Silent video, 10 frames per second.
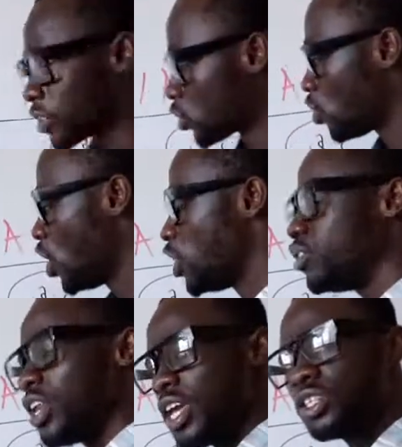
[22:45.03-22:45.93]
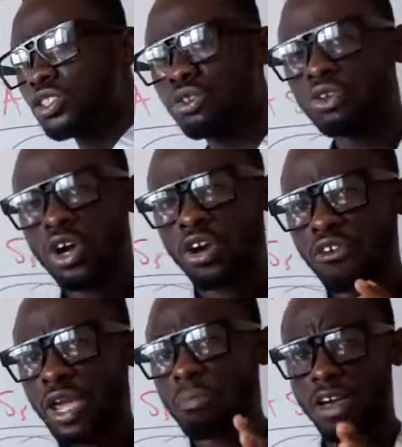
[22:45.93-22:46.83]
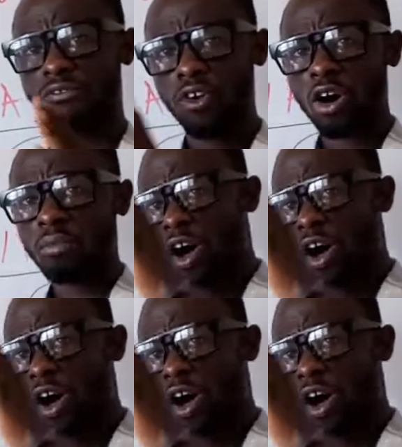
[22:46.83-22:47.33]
So you need to reperform